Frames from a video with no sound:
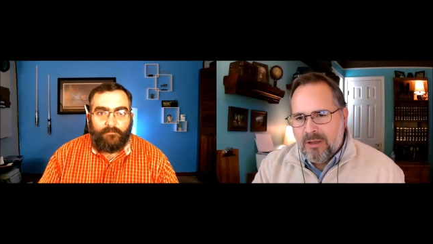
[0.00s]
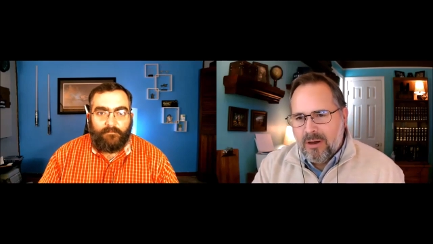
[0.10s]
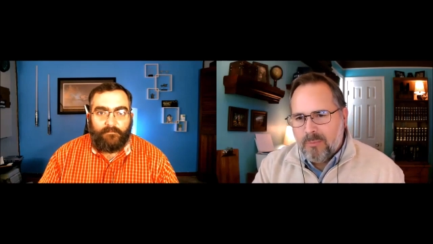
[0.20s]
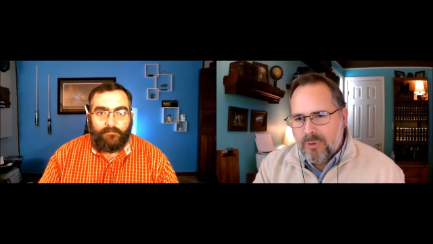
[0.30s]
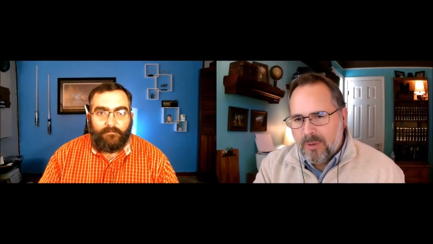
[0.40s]

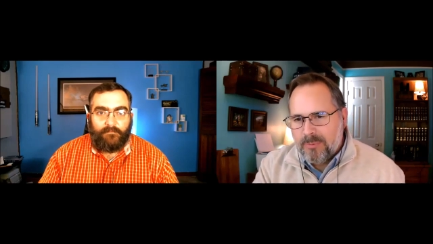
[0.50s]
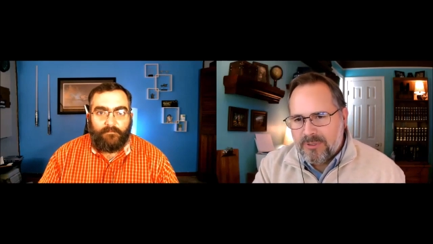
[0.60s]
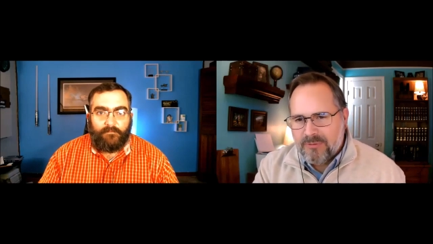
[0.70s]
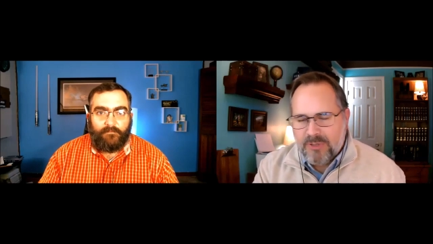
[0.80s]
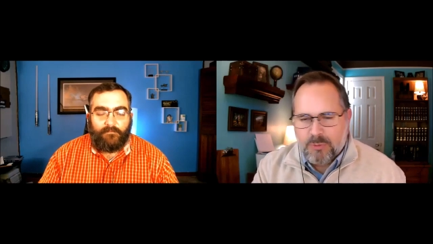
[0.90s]
Speaker 1: our
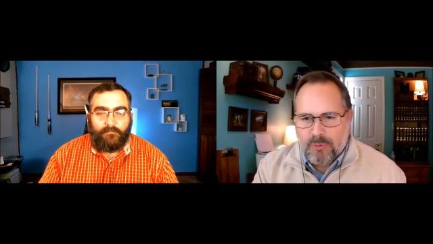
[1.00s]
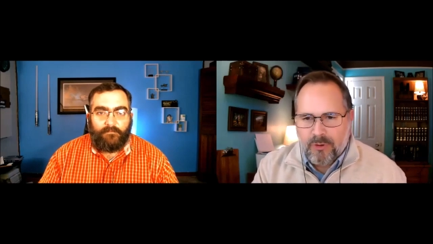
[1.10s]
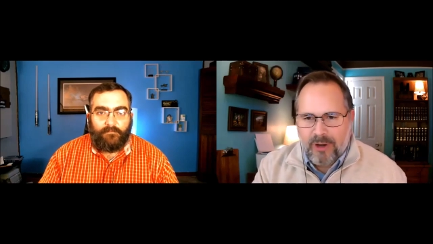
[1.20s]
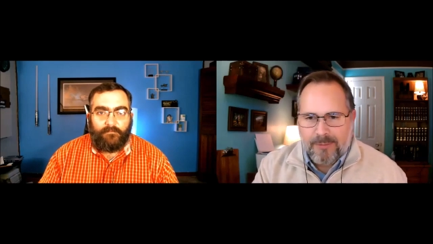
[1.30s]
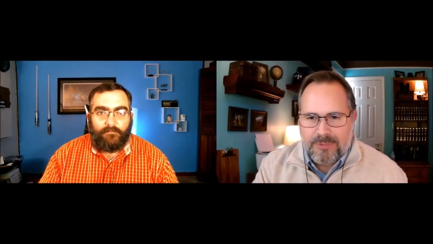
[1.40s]
purpose of this
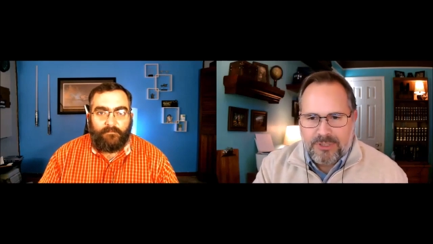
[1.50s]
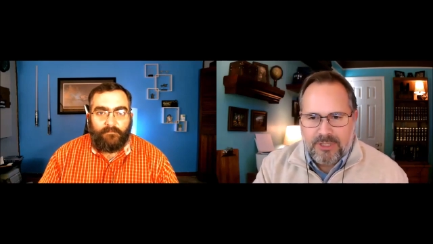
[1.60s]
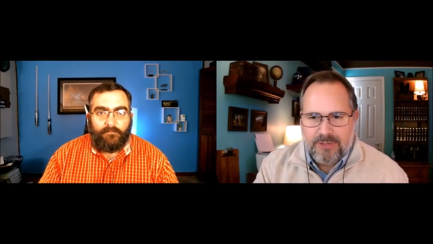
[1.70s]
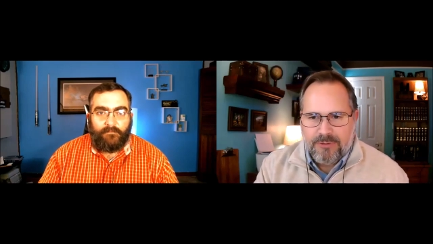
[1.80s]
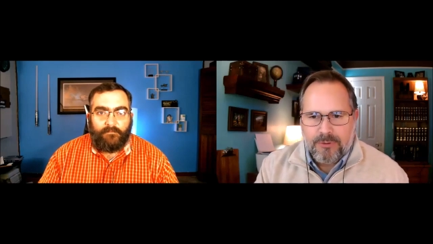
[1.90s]
program is
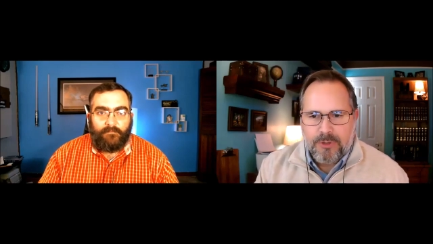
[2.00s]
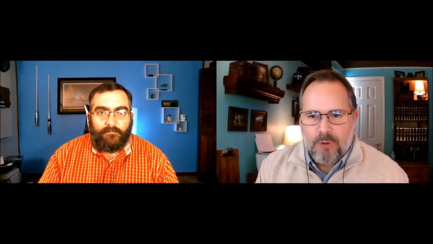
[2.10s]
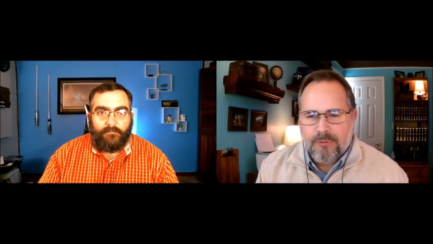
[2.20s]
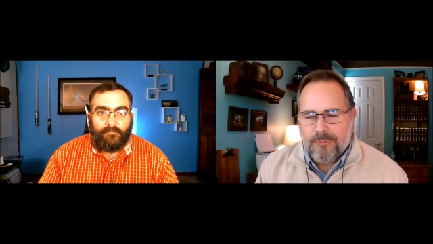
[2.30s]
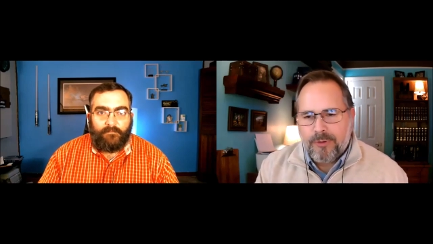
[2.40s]
to give you an
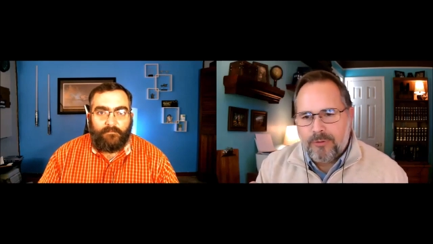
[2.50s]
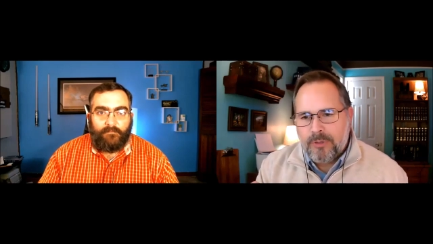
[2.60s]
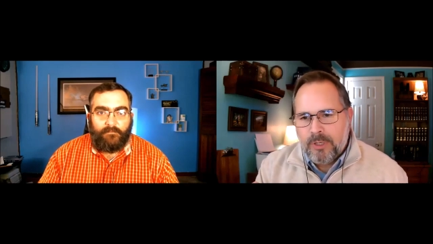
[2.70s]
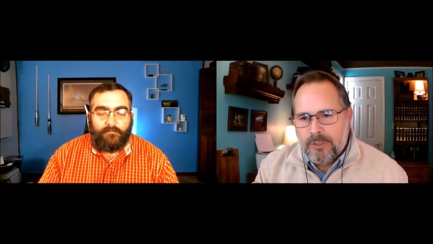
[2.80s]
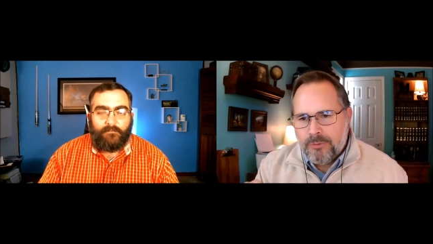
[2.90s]
overview
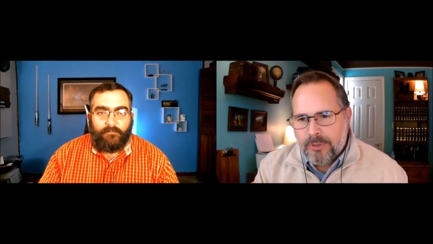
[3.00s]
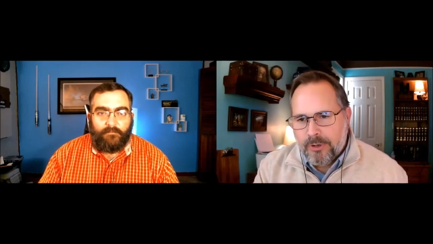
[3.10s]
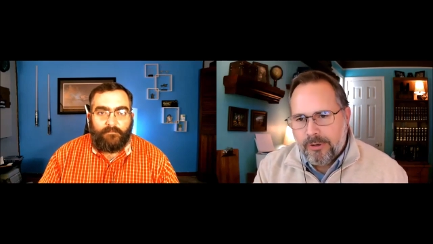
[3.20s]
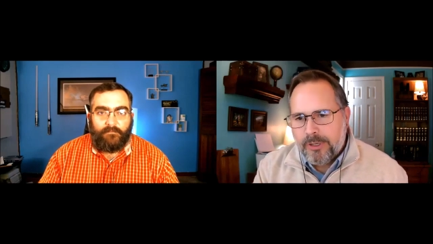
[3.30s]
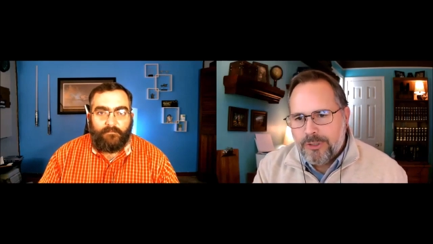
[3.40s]
to
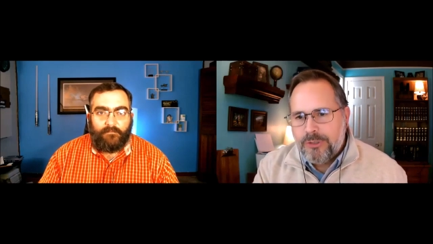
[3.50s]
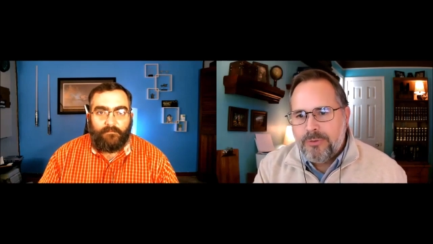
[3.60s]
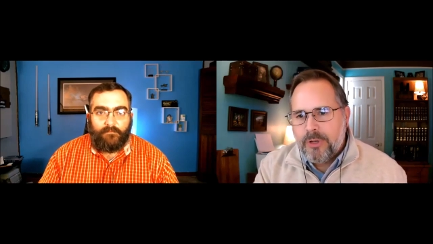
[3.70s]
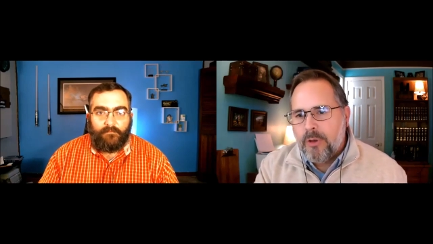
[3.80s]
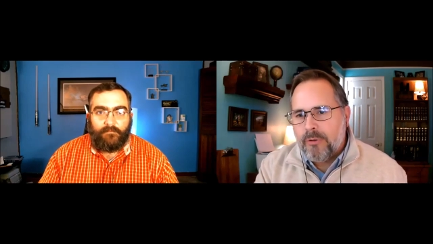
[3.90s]
encourage
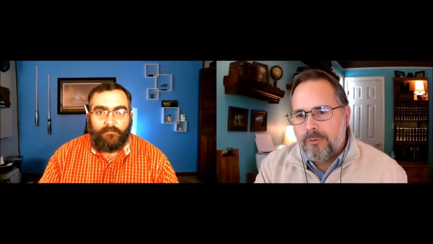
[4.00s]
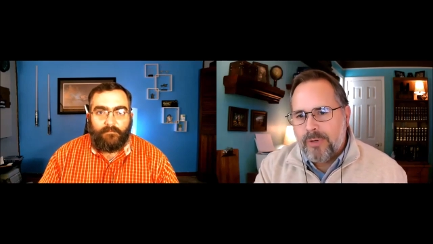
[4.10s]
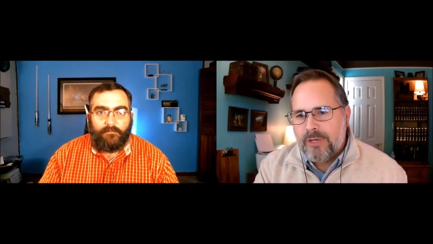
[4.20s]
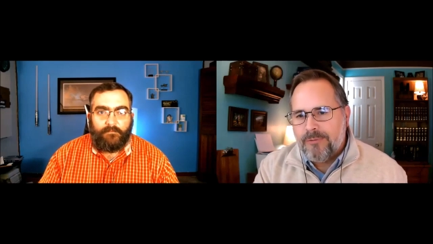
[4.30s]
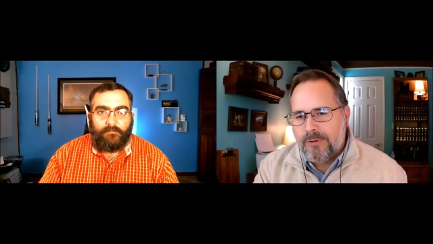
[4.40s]
you to go and read